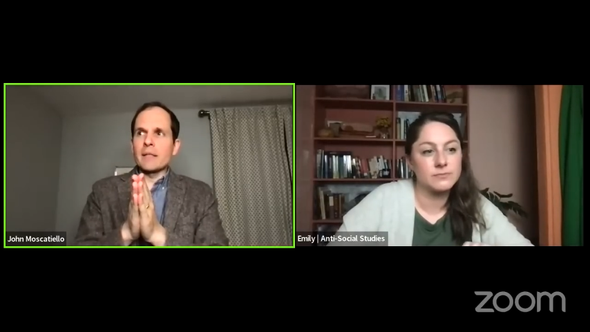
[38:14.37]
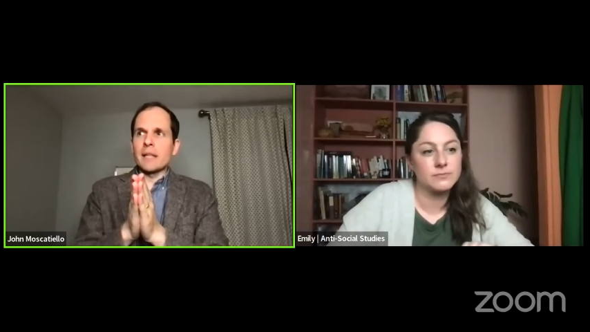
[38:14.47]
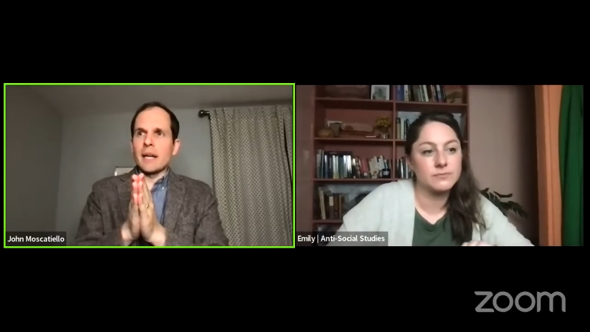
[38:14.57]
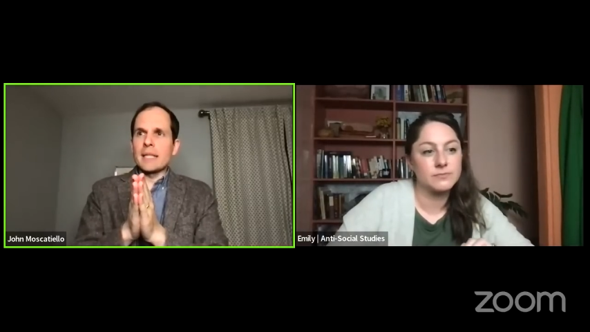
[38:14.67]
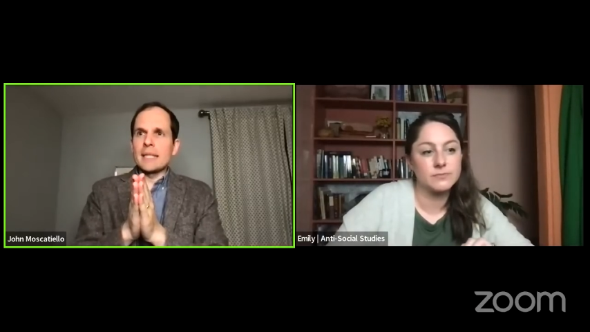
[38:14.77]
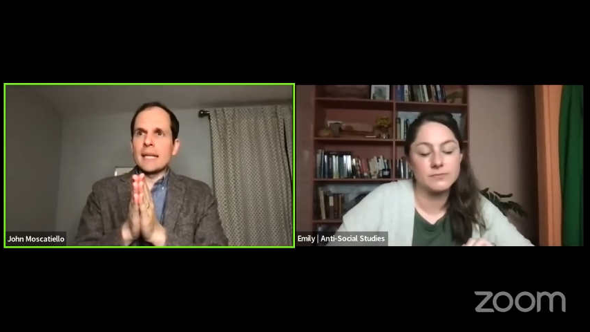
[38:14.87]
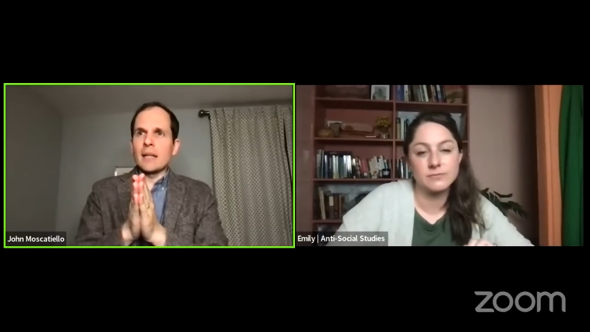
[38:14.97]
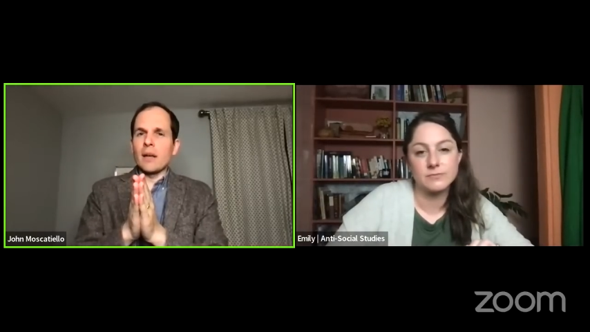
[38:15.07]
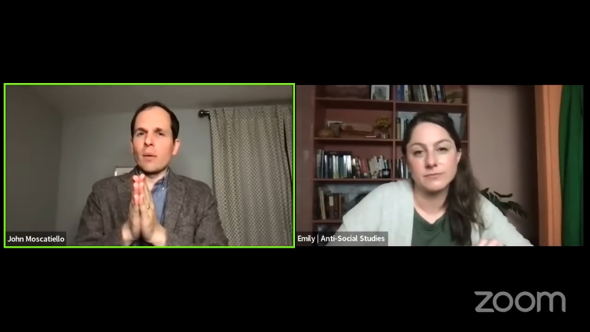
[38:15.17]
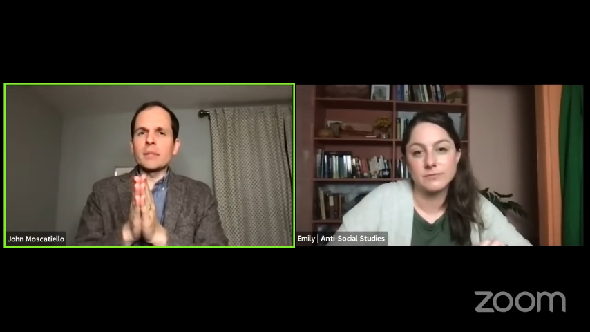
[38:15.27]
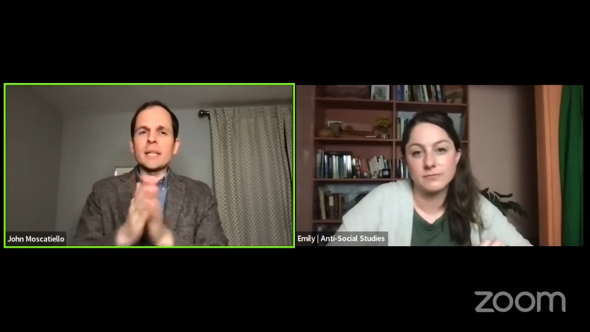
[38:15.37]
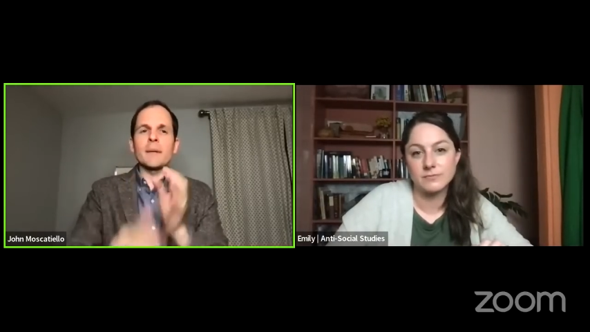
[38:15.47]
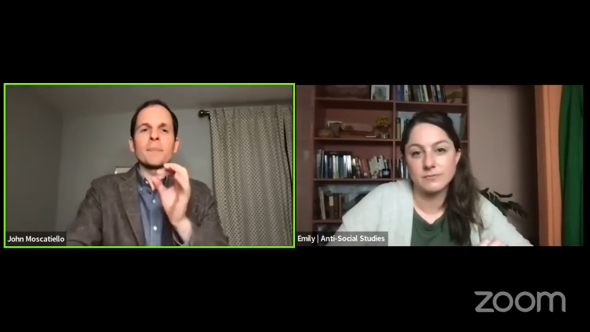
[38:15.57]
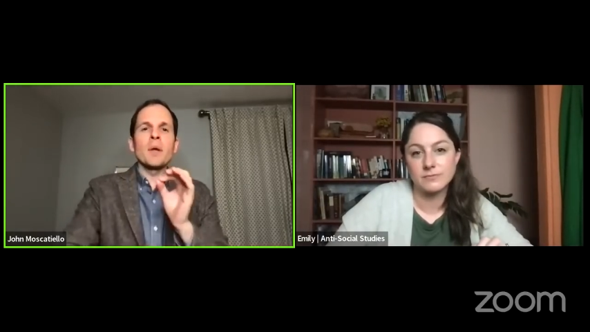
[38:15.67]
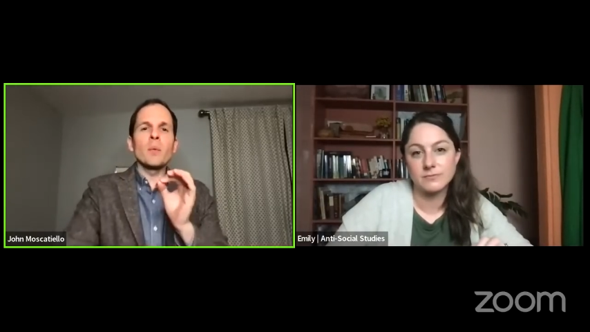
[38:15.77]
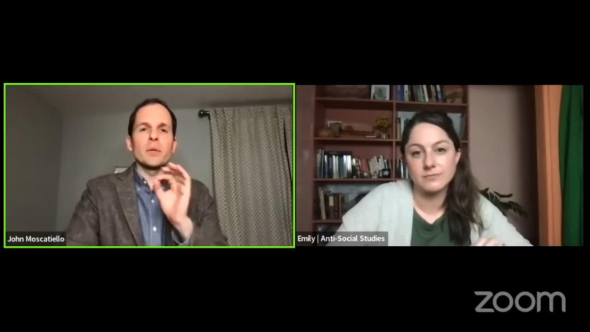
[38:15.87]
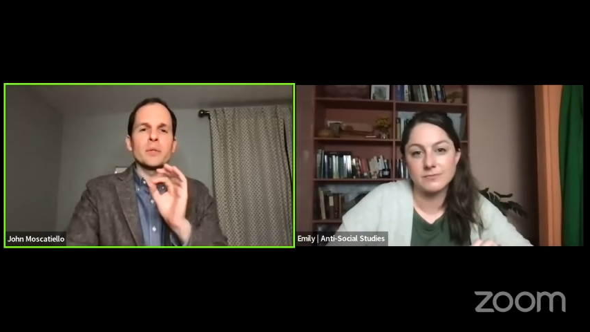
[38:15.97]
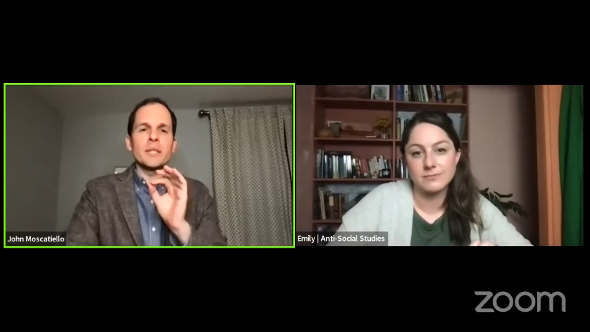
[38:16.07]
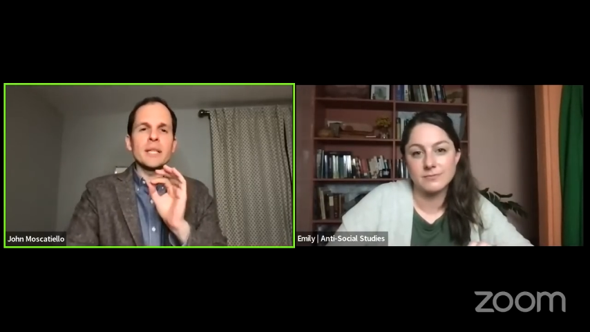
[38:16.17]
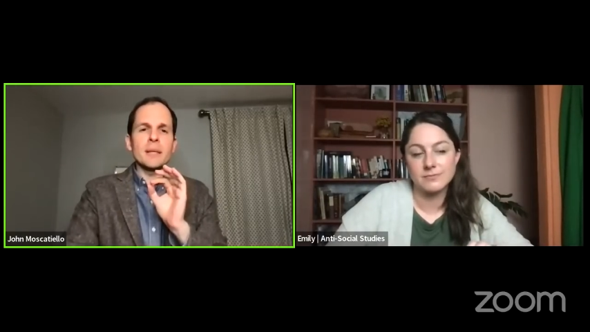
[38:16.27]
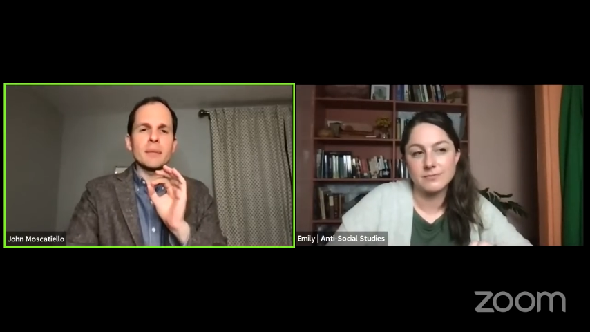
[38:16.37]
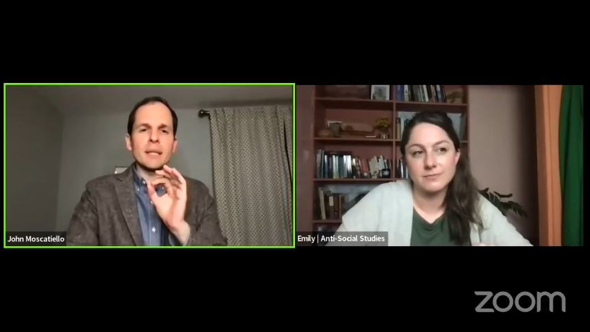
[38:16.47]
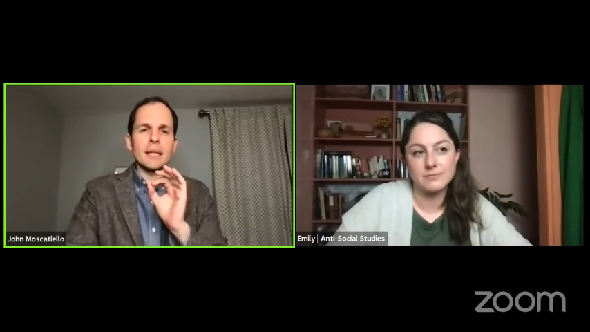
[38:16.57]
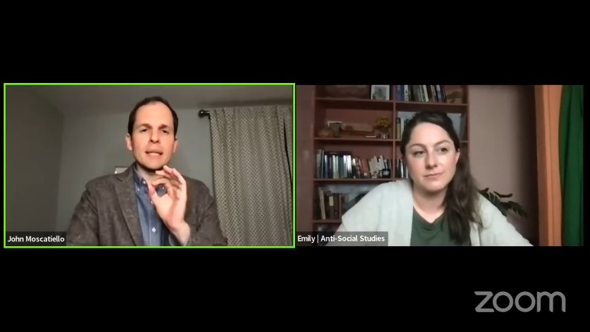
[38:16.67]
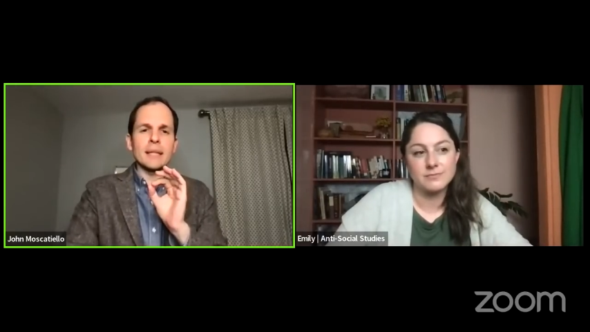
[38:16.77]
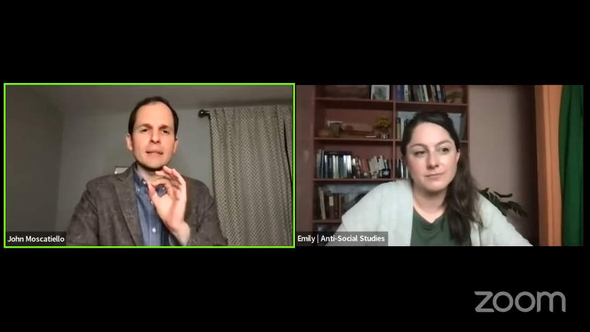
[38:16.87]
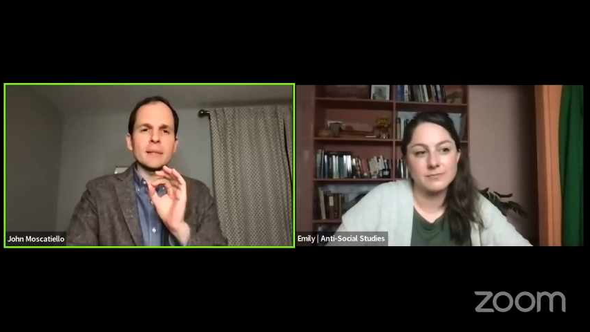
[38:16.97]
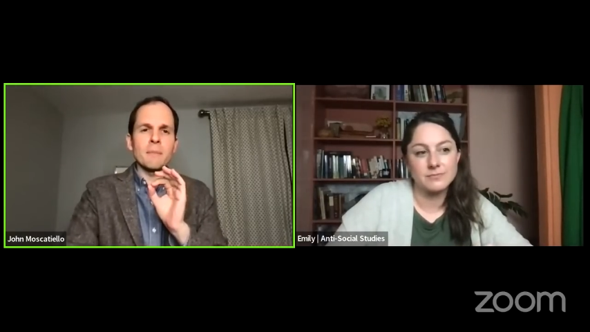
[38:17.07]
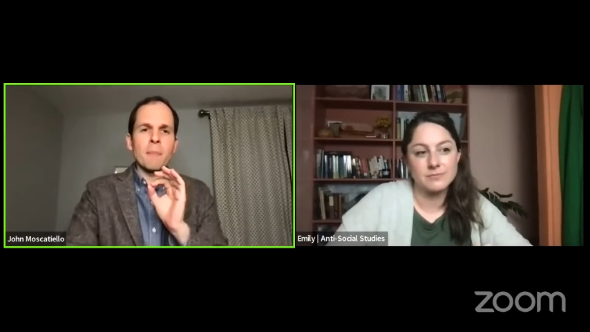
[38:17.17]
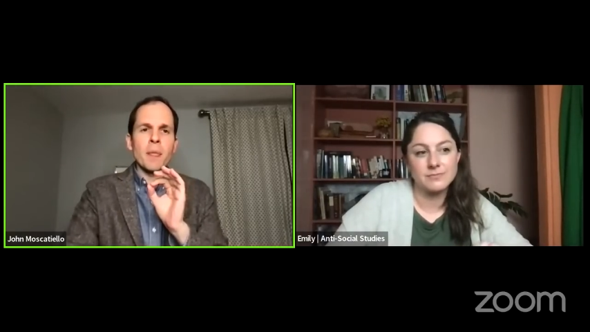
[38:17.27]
Speaker 1: as an idea, they almost like when you see something like this,